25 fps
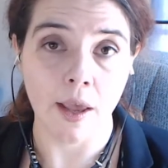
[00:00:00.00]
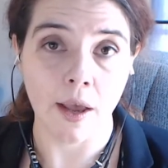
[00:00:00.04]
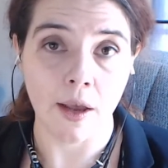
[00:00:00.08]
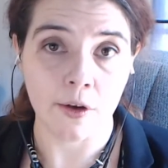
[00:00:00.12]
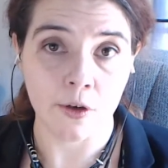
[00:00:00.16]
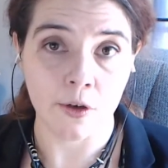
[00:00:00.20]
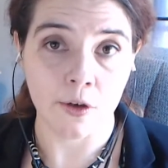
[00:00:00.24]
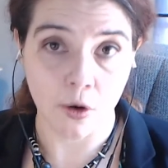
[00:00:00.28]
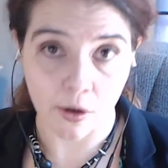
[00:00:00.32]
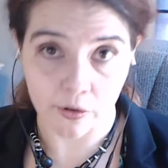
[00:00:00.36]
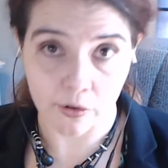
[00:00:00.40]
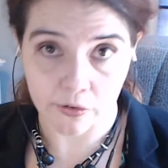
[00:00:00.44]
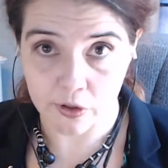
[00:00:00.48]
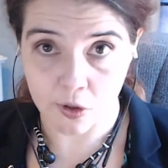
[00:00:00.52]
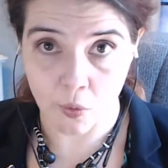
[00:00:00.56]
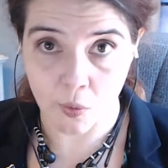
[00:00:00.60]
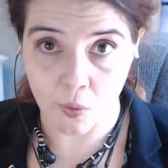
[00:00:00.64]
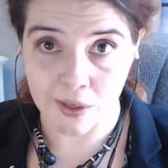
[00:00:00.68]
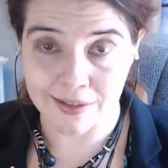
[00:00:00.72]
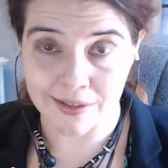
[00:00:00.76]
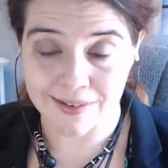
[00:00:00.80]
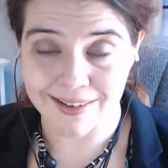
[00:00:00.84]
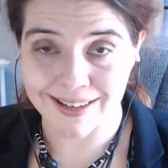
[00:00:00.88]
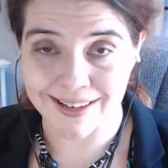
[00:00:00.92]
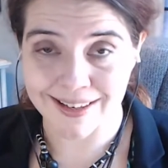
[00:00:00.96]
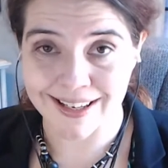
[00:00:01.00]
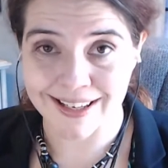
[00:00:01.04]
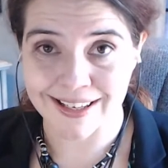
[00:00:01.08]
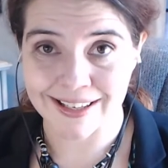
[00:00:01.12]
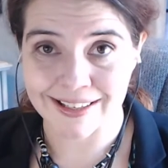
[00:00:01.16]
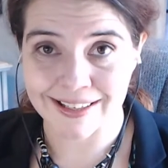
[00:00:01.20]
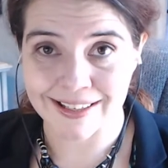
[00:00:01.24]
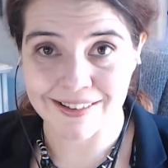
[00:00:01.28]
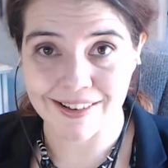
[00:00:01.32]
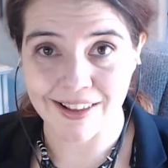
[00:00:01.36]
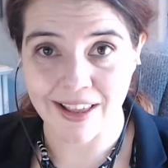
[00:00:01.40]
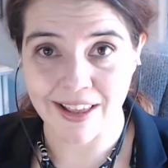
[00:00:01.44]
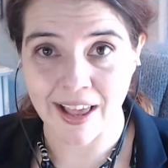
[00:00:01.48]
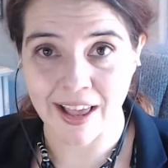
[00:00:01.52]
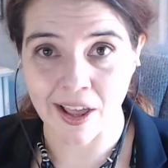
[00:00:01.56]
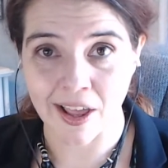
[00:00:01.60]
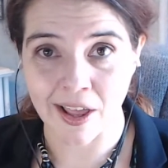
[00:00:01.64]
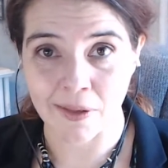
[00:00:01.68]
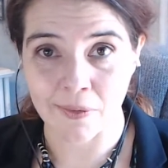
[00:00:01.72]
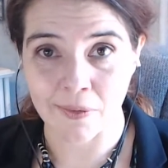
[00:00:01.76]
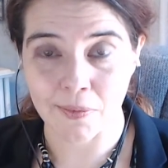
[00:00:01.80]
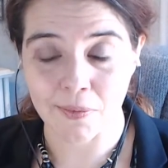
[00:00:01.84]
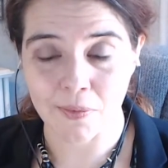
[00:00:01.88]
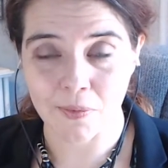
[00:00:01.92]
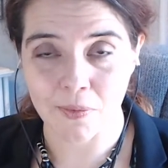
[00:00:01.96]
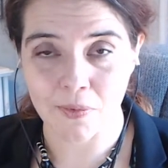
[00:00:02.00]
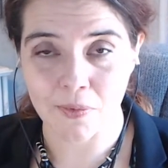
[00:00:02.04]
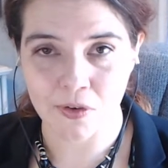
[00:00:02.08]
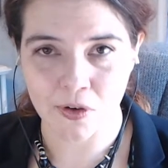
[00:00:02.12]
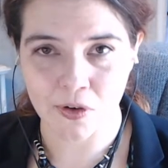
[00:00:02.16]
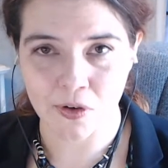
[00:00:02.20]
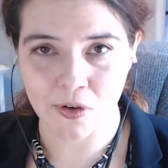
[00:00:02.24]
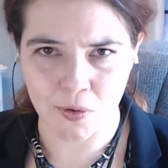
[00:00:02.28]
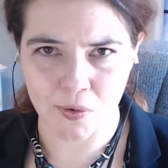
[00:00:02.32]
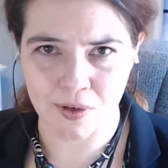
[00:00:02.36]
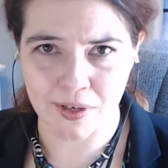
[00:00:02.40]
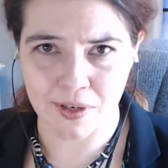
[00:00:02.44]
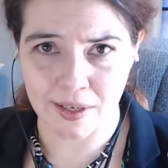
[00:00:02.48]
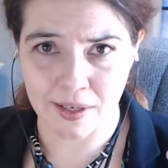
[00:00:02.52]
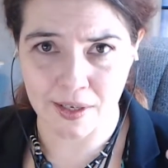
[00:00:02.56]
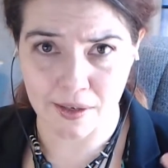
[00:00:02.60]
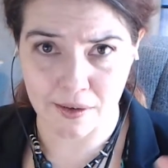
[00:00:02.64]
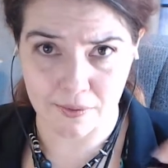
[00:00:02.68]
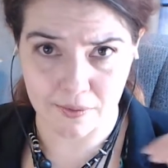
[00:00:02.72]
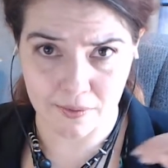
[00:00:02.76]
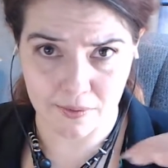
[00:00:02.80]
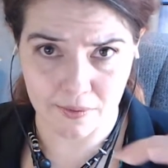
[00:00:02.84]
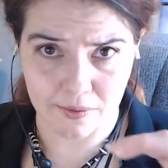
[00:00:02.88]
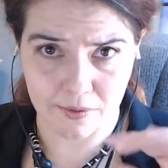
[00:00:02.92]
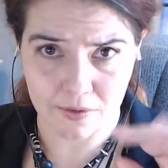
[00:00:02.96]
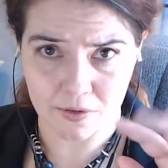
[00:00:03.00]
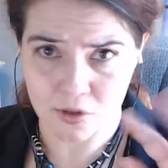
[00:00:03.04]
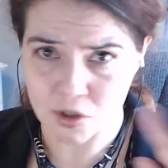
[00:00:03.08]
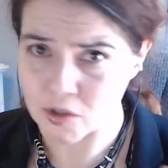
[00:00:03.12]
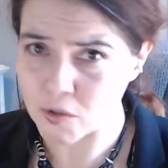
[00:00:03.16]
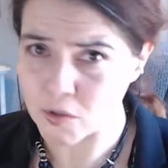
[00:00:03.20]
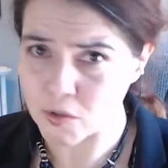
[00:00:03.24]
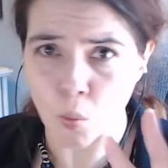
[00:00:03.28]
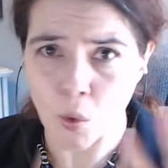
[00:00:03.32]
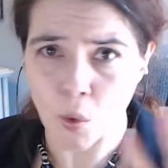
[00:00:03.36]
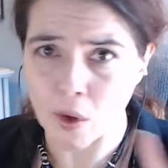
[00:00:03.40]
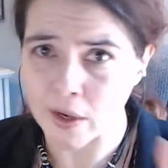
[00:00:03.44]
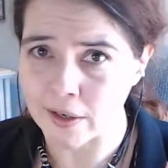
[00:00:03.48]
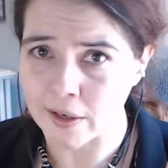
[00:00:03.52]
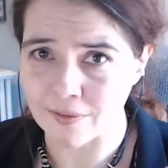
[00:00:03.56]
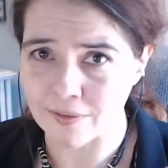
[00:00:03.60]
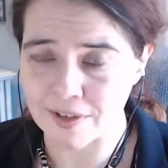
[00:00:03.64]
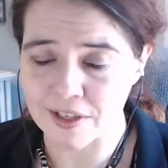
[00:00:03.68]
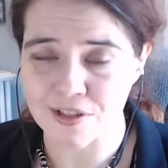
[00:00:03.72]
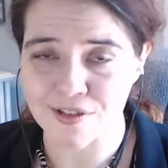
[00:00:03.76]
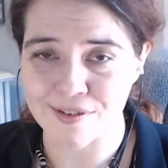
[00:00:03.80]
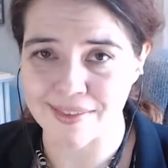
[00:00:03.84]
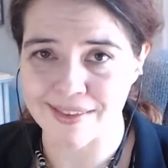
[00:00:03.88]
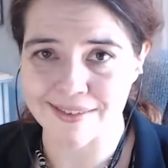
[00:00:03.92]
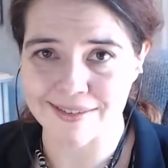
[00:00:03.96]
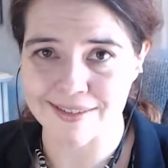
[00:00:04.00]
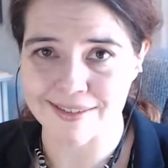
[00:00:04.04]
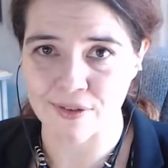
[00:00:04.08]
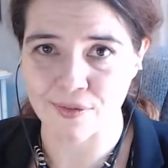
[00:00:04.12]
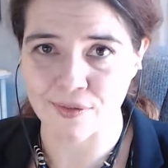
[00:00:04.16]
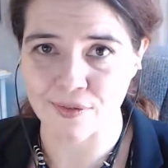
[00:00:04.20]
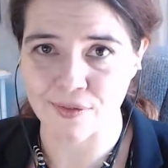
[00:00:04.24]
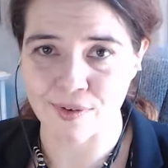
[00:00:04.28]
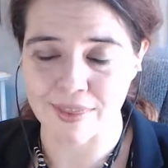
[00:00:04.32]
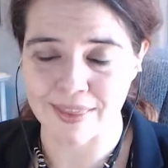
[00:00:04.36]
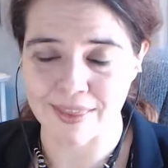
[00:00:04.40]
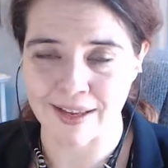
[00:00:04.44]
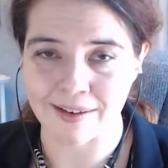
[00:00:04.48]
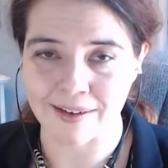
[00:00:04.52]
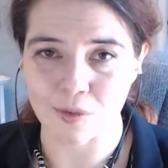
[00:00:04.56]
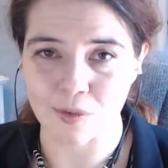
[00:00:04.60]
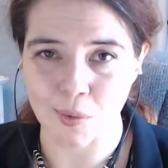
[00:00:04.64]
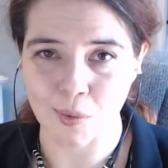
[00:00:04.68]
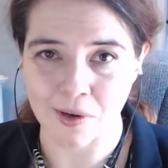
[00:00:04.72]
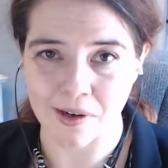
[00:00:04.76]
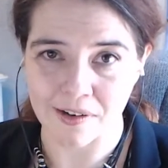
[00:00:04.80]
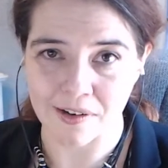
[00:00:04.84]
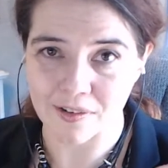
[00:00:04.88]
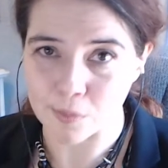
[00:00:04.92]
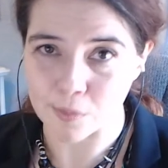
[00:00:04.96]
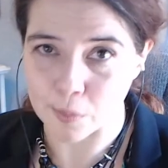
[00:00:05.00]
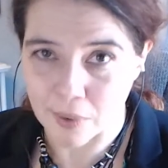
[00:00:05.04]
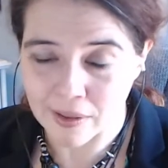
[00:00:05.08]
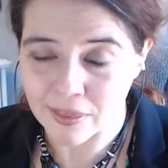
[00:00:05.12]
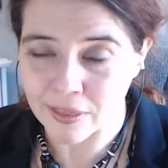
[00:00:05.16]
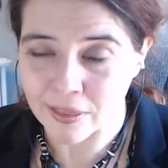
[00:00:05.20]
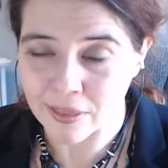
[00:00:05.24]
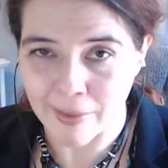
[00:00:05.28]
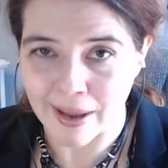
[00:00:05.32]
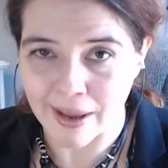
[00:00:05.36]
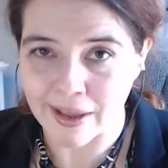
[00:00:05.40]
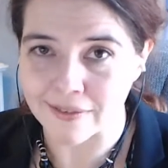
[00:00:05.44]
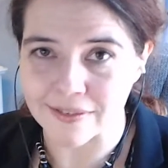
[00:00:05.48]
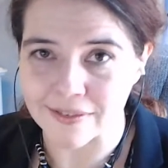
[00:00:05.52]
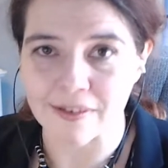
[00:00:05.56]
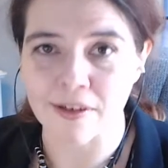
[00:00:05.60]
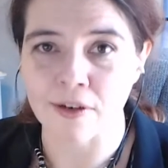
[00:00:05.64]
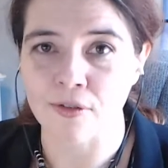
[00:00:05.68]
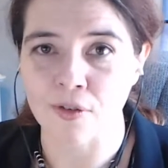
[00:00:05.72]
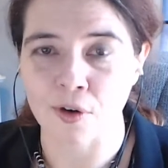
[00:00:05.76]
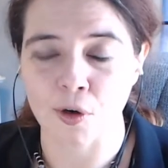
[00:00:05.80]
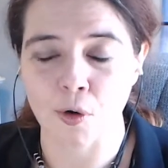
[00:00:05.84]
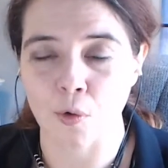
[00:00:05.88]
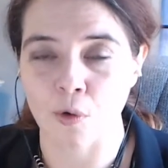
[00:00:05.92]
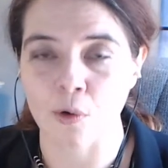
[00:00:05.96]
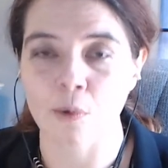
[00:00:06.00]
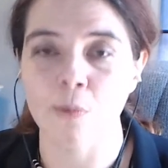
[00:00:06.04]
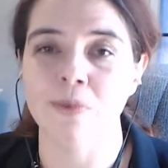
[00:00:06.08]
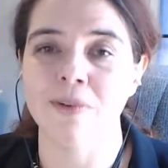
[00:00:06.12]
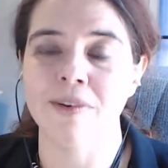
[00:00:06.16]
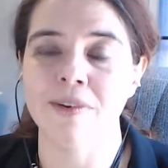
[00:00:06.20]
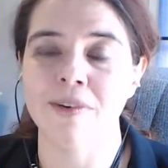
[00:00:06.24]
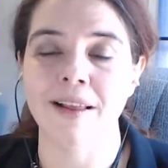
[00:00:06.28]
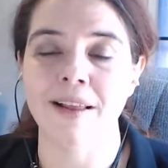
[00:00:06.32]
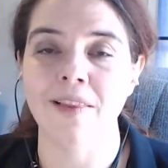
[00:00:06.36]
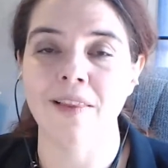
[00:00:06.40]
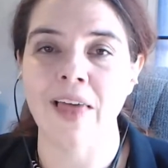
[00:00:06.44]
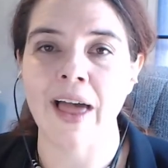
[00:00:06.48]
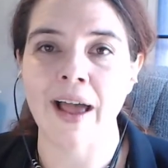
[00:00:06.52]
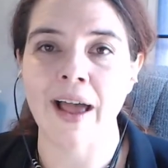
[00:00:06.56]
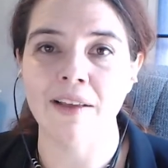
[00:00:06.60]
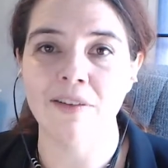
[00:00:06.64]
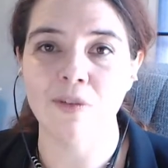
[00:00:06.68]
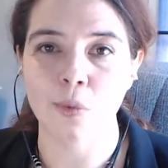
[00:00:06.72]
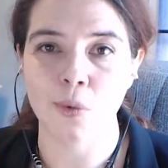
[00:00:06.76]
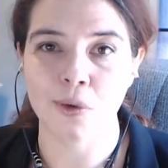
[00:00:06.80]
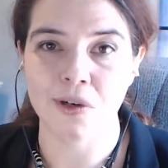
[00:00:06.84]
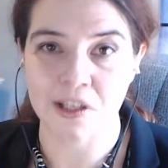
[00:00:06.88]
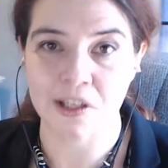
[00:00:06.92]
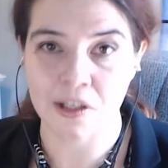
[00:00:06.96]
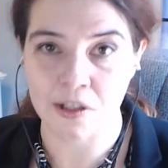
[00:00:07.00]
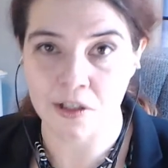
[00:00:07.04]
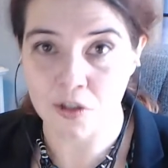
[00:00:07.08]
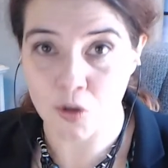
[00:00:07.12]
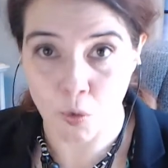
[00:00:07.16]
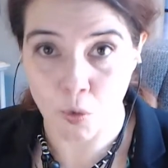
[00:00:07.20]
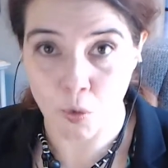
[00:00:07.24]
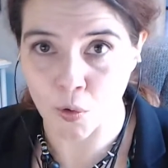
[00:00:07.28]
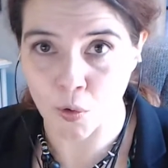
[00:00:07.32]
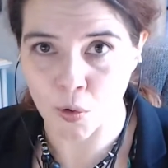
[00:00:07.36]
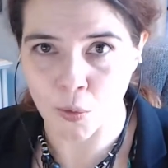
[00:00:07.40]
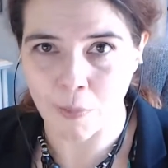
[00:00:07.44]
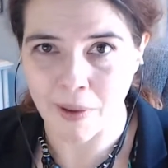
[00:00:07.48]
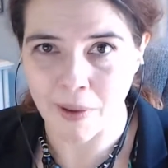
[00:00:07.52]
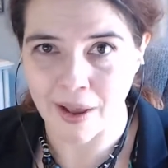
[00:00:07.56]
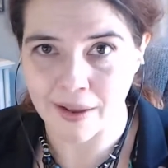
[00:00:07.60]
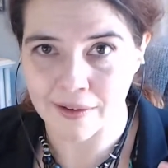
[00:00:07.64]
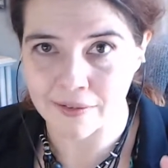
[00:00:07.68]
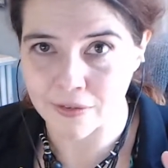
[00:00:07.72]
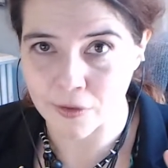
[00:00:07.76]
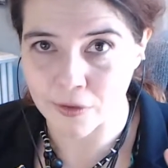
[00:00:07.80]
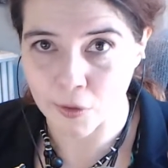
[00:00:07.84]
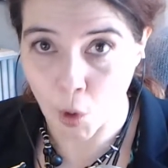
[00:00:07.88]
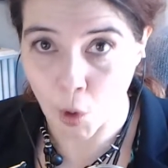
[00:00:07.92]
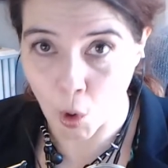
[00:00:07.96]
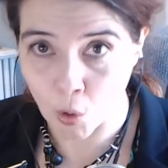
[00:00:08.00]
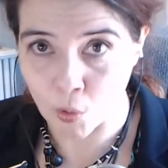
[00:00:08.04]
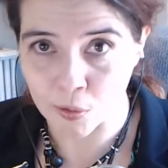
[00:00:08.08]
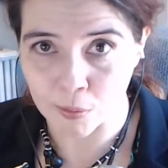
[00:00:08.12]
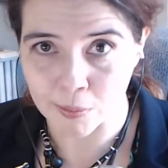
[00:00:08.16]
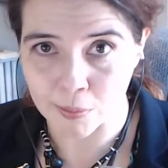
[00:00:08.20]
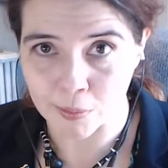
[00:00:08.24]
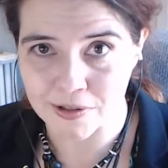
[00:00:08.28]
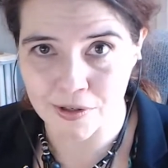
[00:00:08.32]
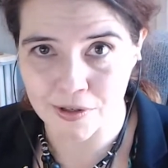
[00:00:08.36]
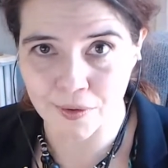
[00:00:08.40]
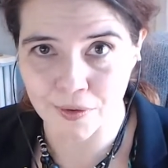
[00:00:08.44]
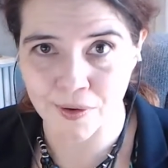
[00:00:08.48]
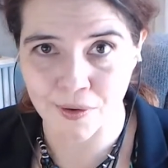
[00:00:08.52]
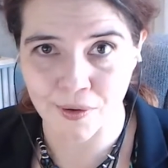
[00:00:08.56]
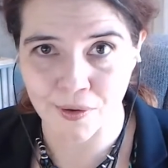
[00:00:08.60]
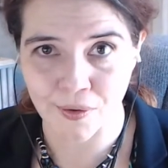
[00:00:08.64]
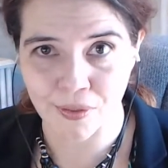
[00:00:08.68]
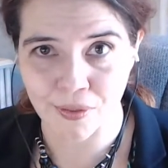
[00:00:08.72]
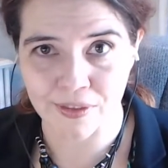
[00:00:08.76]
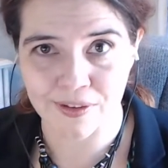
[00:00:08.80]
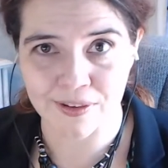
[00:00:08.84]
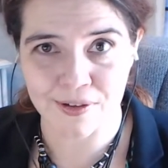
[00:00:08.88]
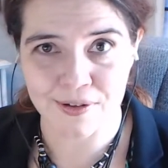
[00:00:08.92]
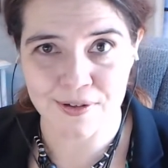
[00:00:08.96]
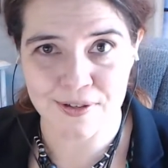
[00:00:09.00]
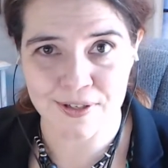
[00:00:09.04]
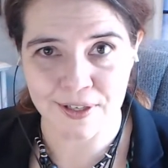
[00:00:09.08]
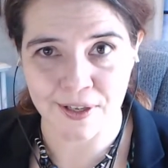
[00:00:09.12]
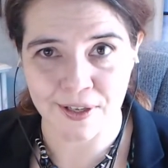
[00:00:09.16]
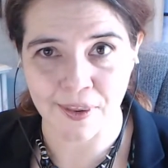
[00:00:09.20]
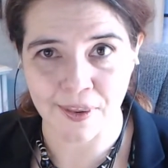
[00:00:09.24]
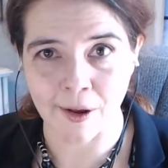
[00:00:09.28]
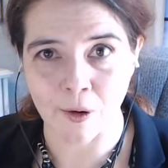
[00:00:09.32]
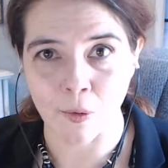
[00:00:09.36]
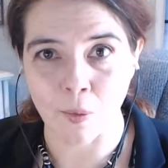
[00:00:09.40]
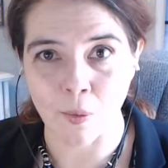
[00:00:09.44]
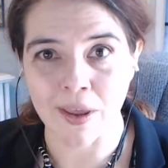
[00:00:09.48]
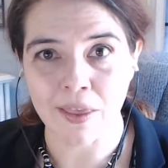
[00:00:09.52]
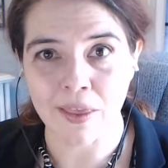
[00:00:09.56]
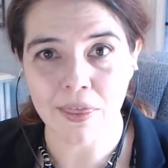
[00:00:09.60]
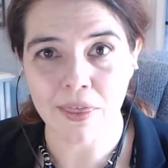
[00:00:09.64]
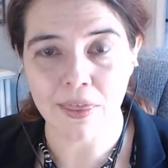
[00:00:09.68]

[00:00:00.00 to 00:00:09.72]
You're also going to need, so you need just one of each of these different things. We're going to spread them out to different groups in the class where each group has their own material that they're dealing with.